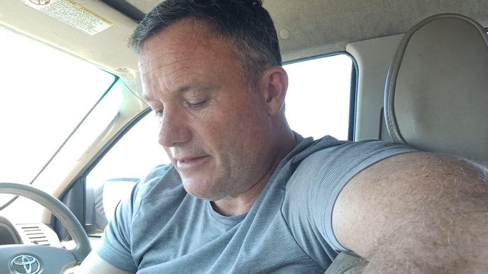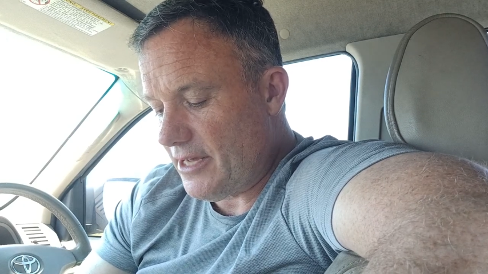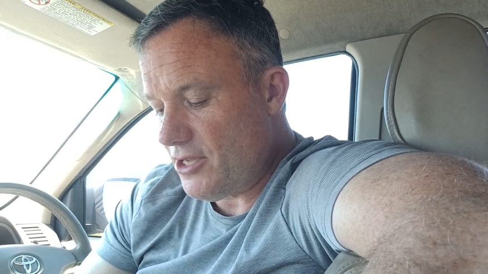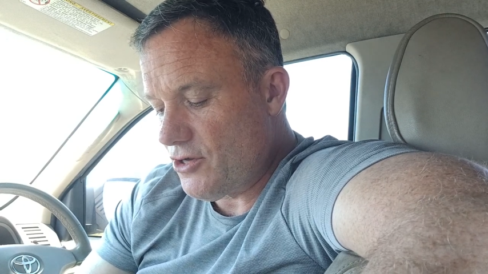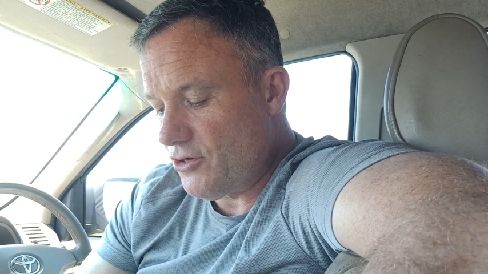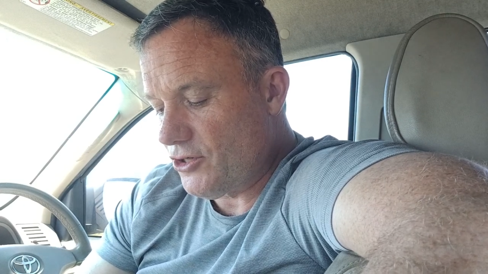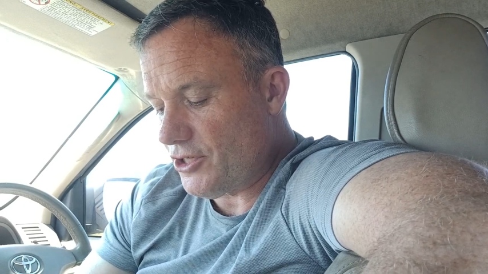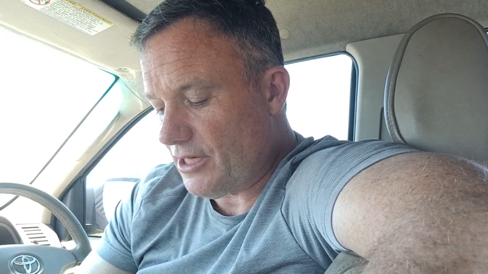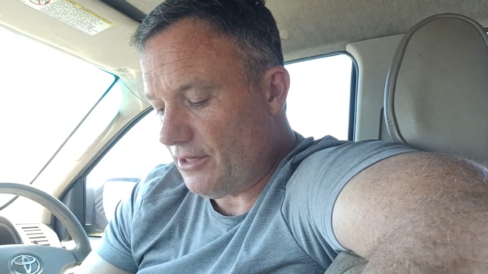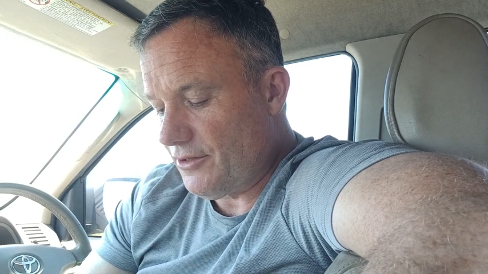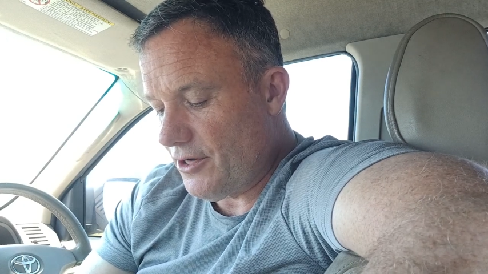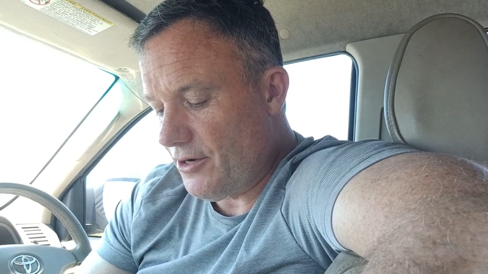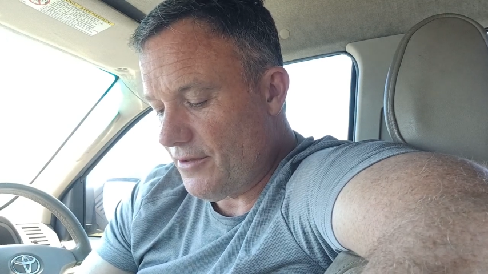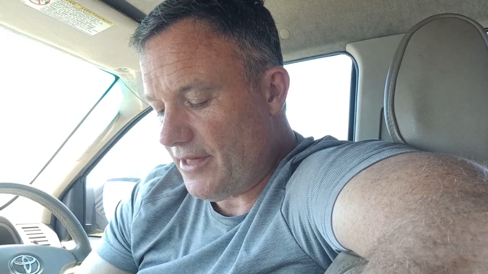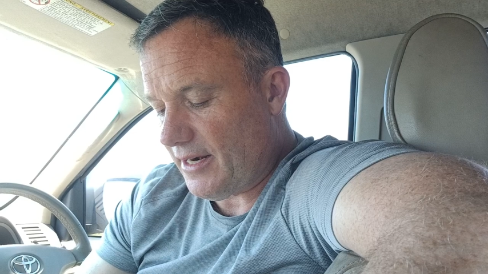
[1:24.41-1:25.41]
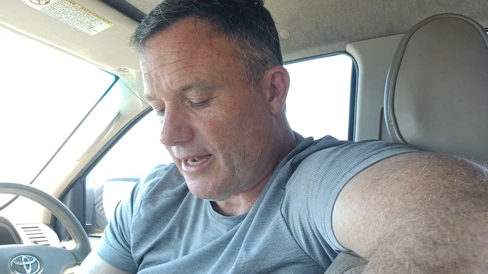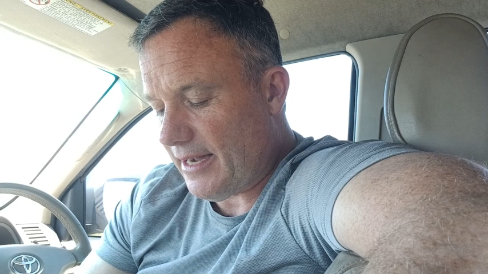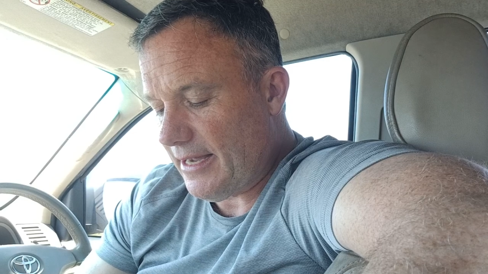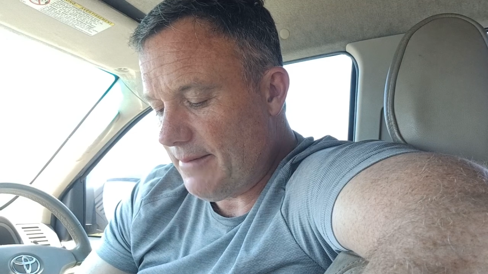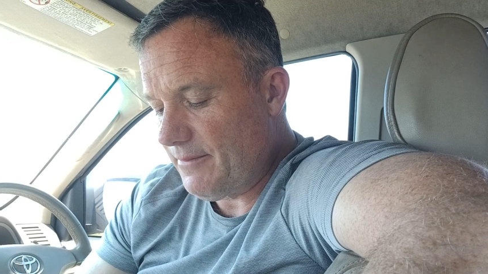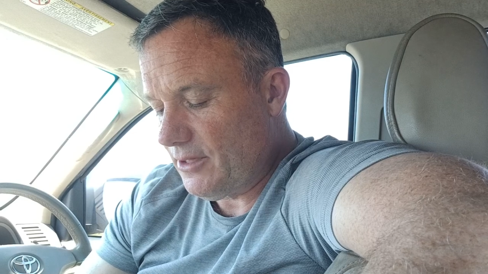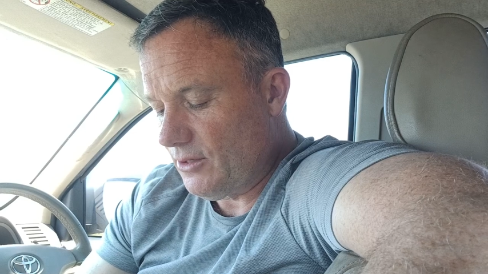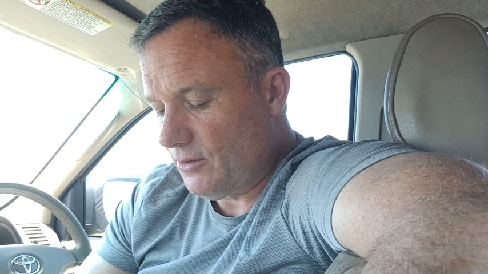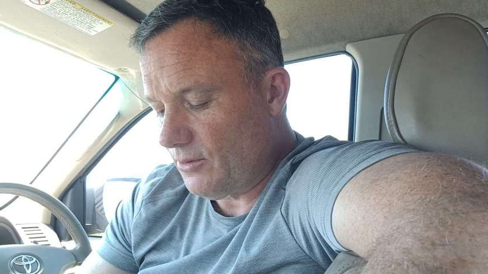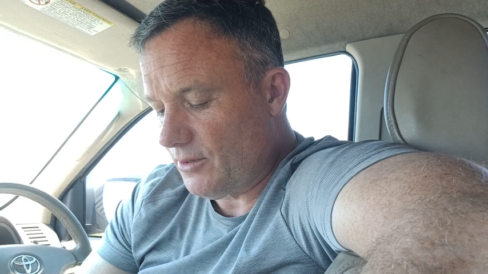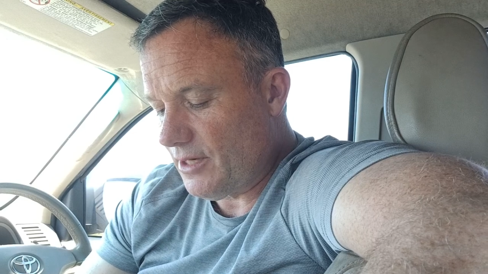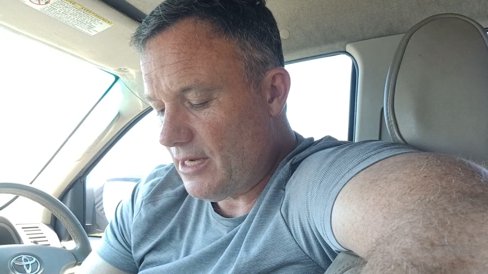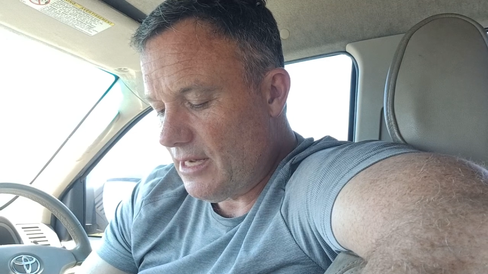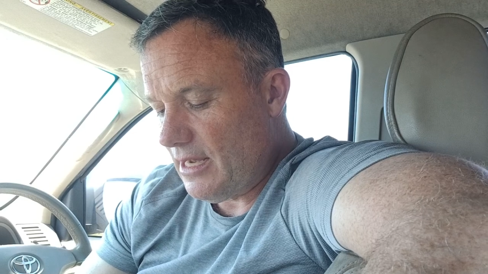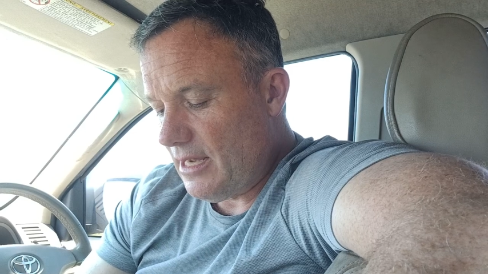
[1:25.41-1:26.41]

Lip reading: Then you shall know that I am the Lord.